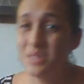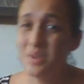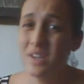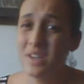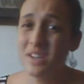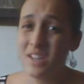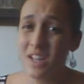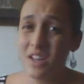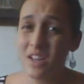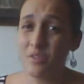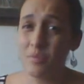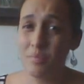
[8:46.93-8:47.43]
doing
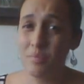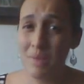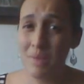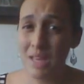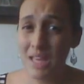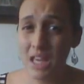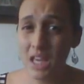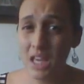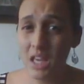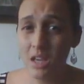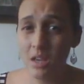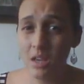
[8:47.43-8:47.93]
a lot of
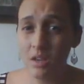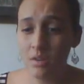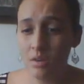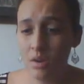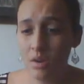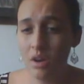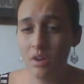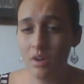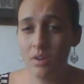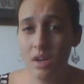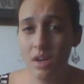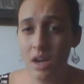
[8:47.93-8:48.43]
picking
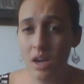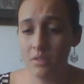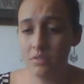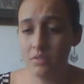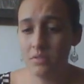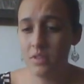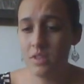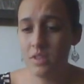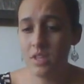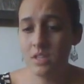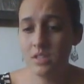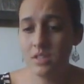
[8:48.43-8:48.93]

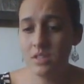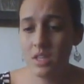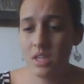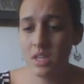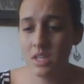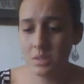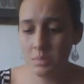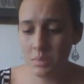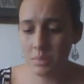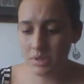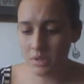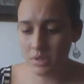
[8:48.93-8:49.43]
off of these
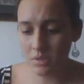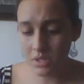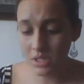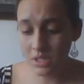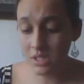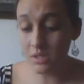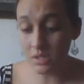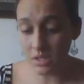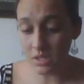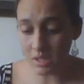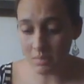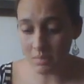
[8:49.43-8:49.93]
things, but there's
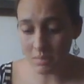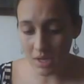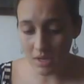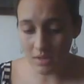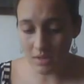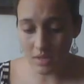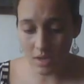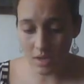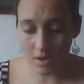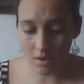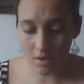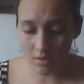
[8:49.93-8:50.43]
still some
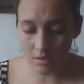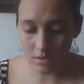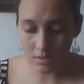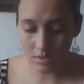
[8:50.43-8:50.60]
in there.